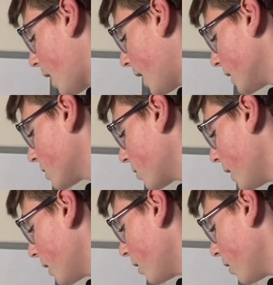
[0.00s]
I
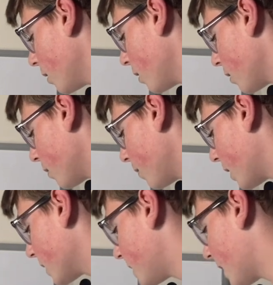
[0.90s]
squared,
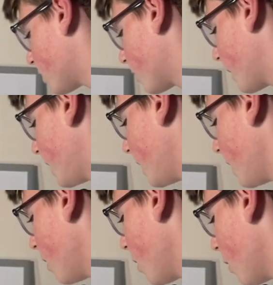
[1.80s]
because that's
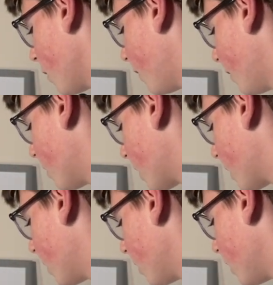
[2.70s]
really 4